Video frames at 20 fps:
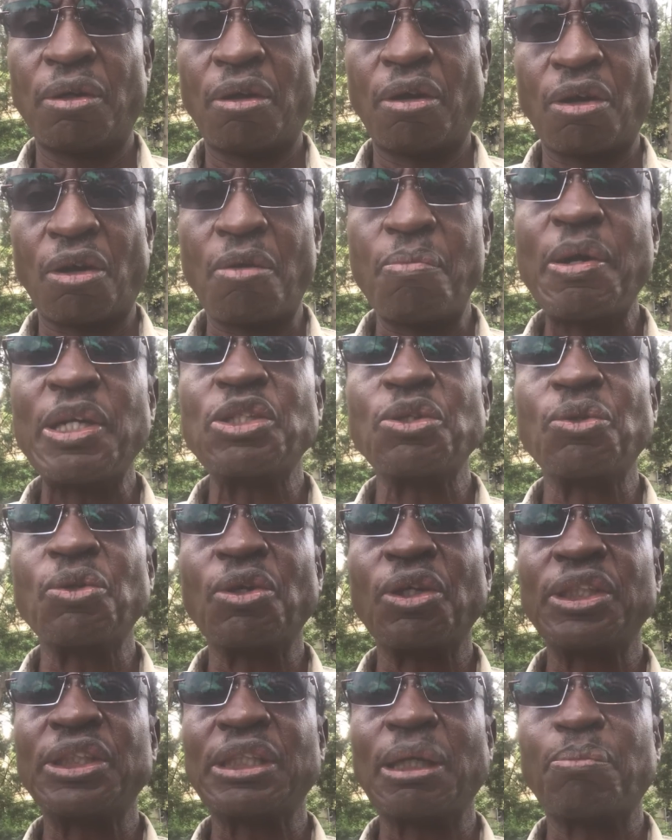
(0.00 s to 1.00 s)
Robert
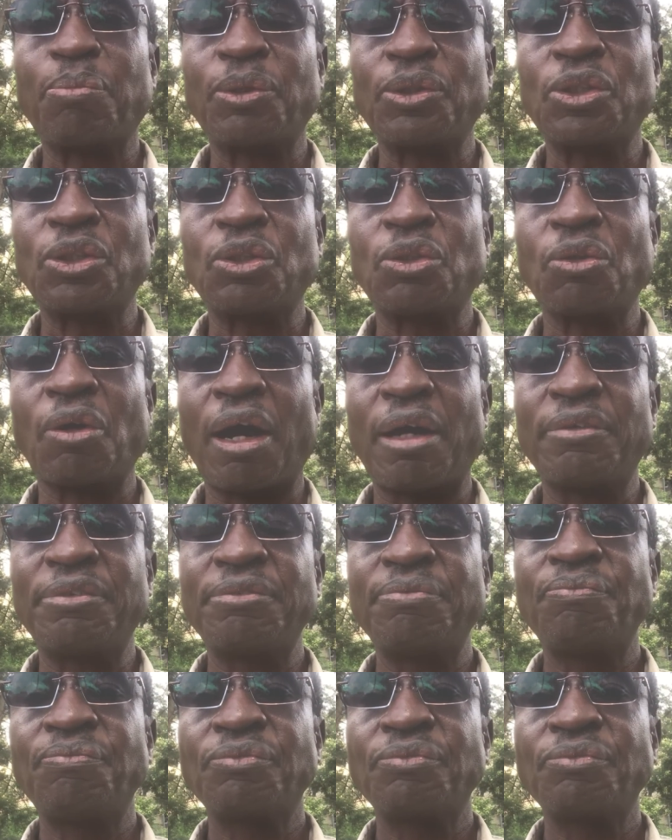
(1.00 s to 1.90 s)
Ouko is supposed to have